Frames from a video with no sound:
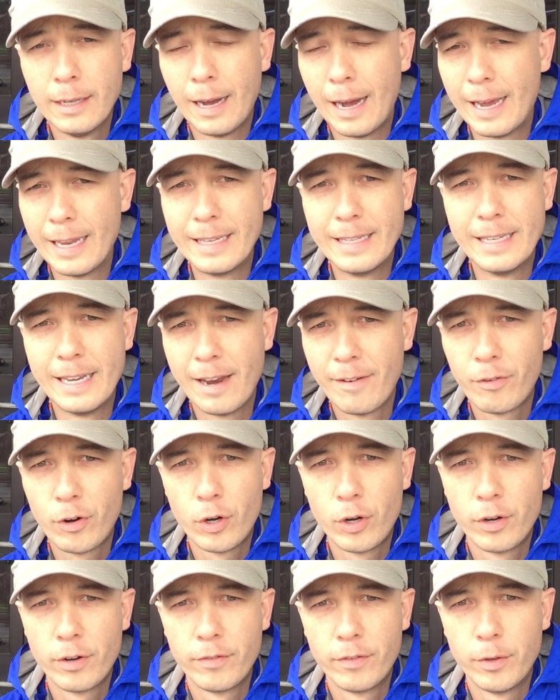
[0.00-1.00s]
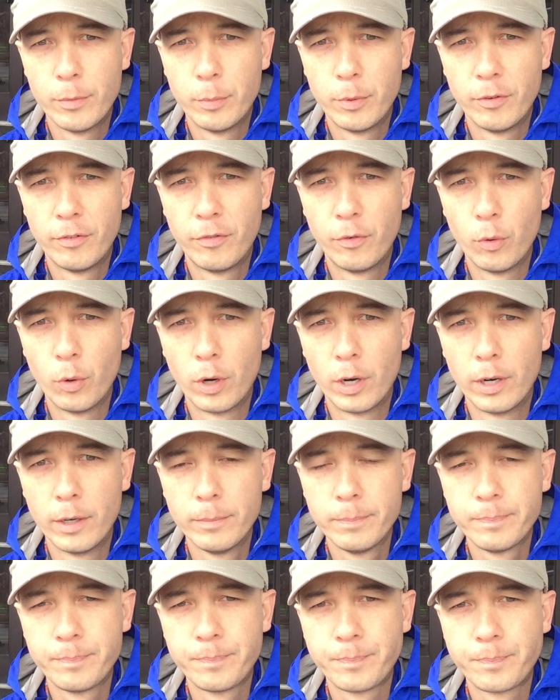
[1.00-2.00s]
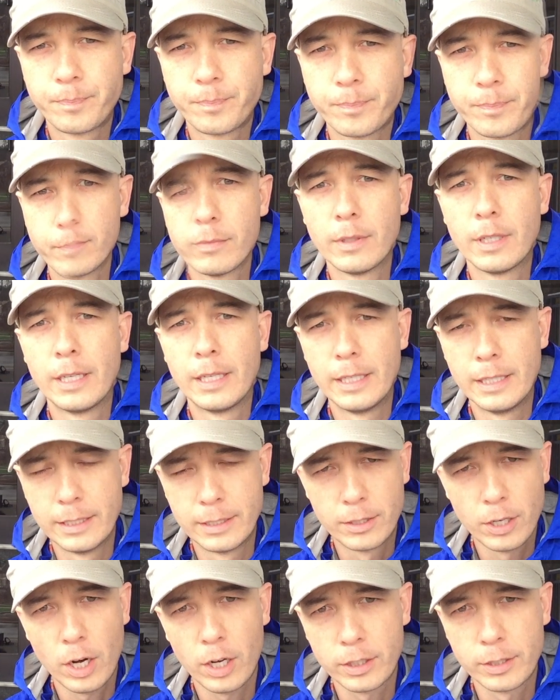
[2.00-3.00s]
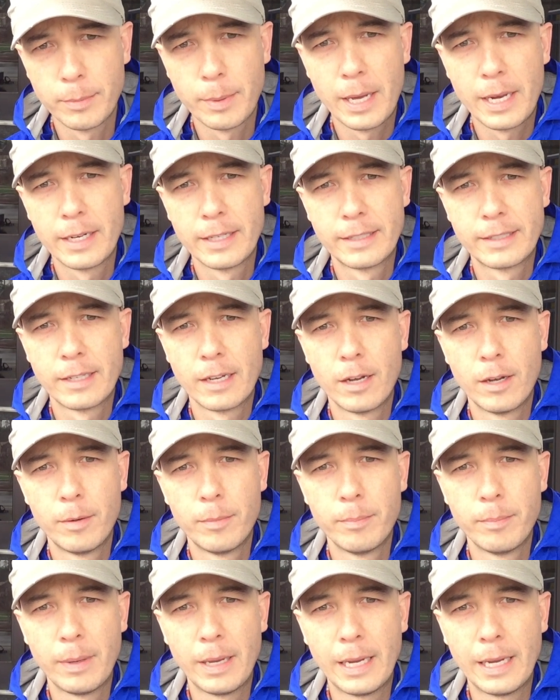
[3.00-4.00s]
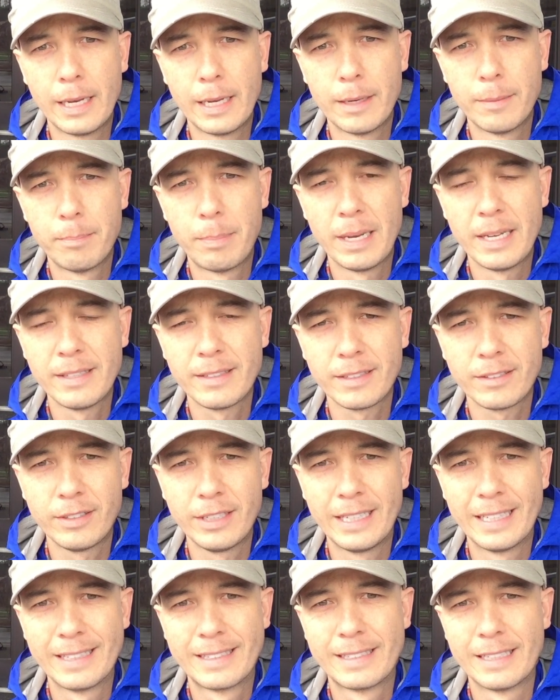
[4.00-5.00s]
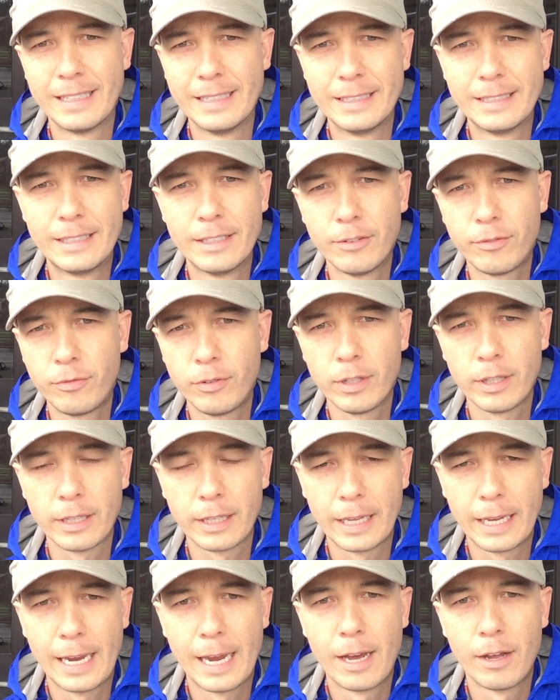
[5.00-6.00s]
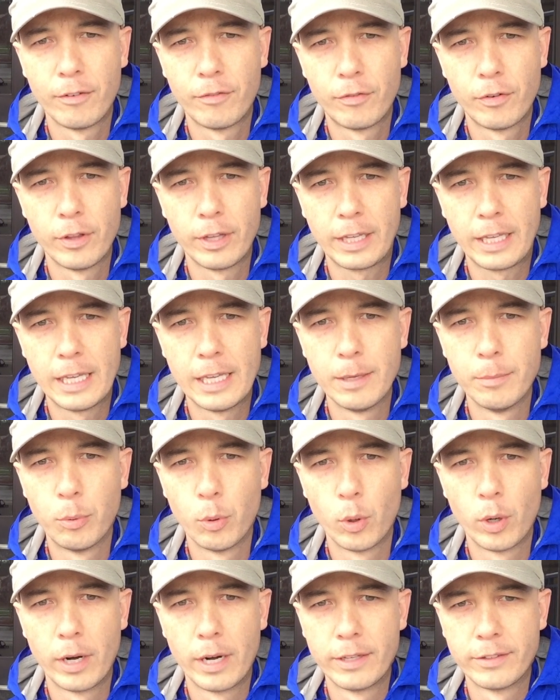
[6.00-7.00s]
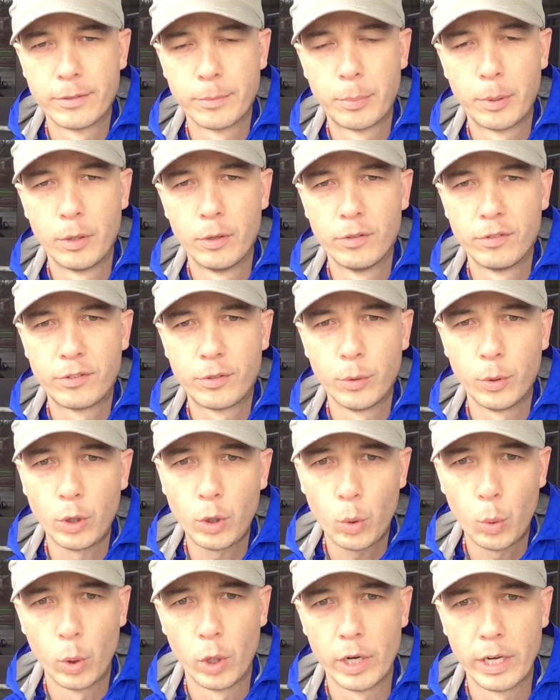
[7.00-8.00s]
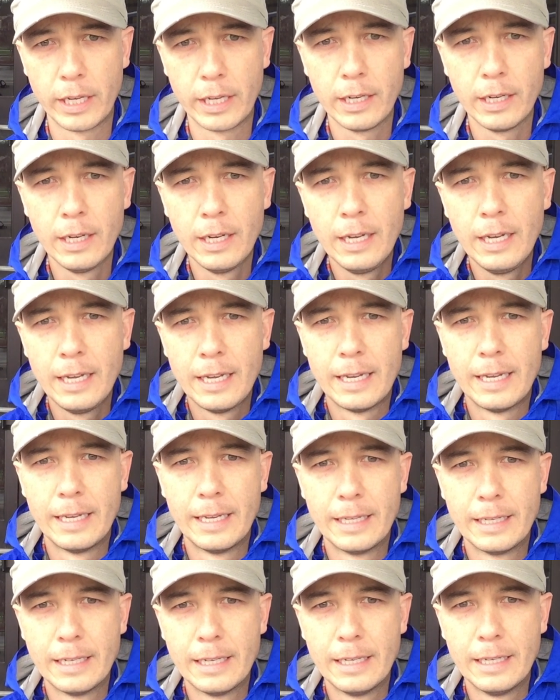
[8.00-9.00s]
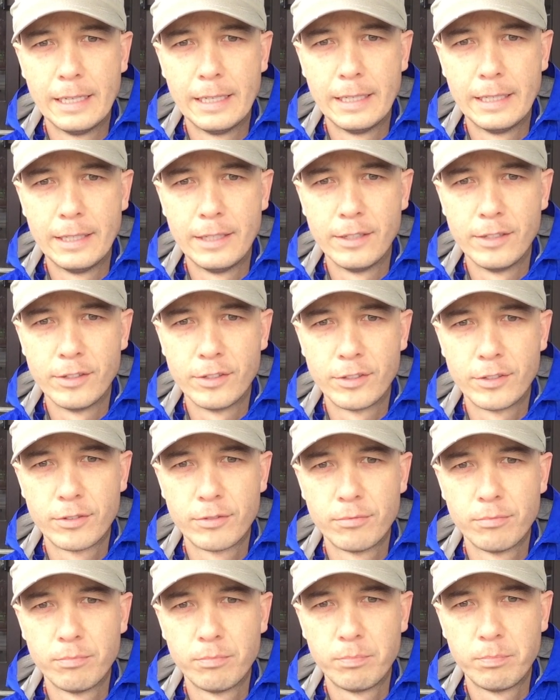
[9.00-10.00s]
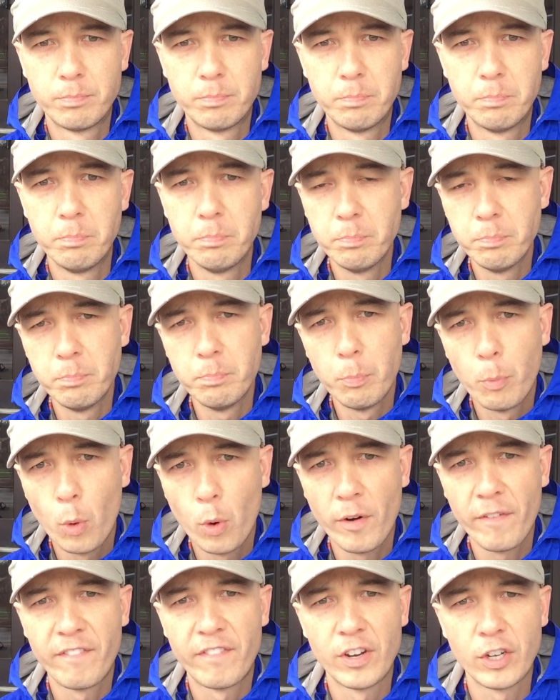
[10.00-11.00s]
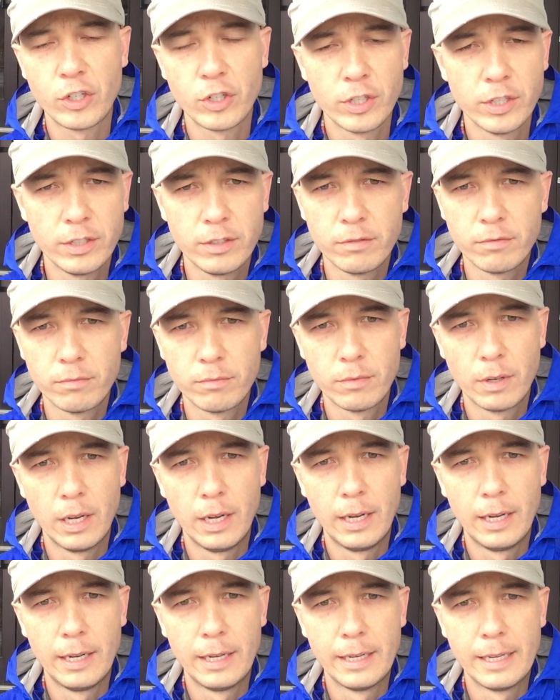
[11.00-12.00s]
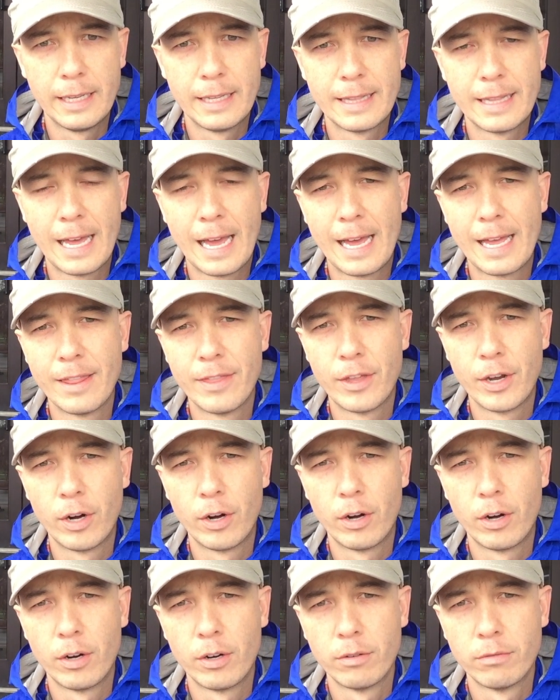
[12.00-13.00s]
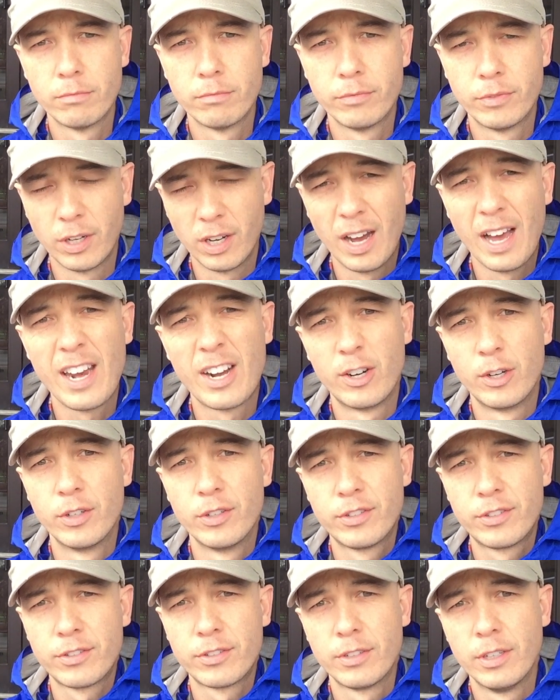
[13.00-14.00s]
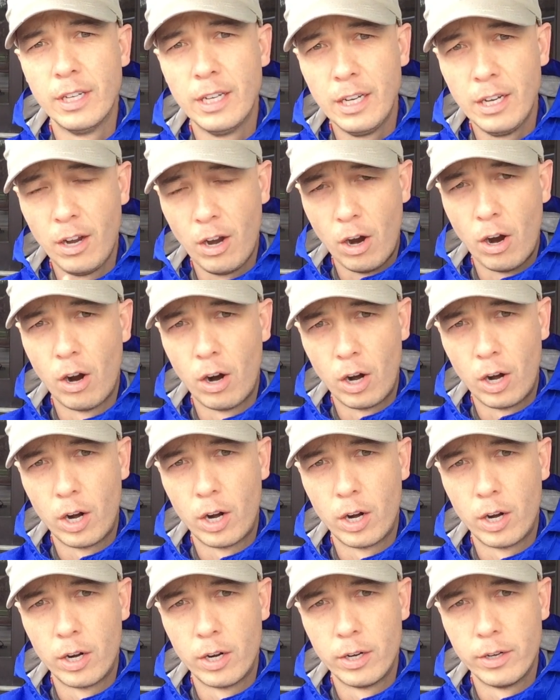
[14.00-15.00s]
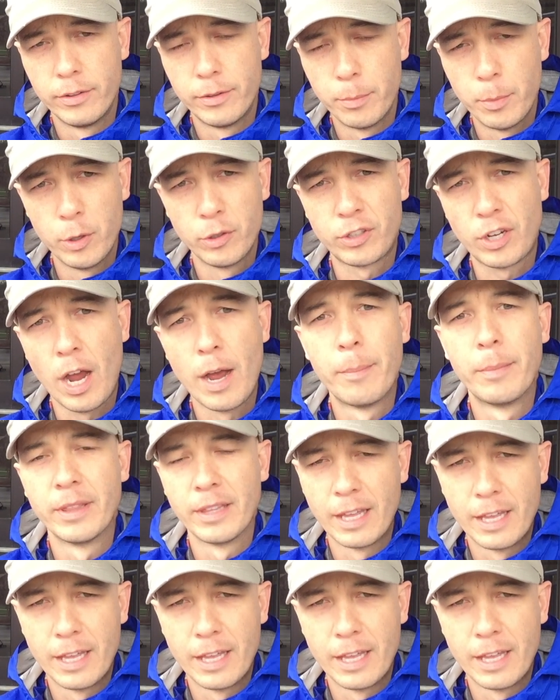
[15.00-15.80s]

I'd never heard of it before. He talked about it some, and basically it's a different layout for the keyboard as opposed to a QWERTY. It is more efficient in that the letters are, the most common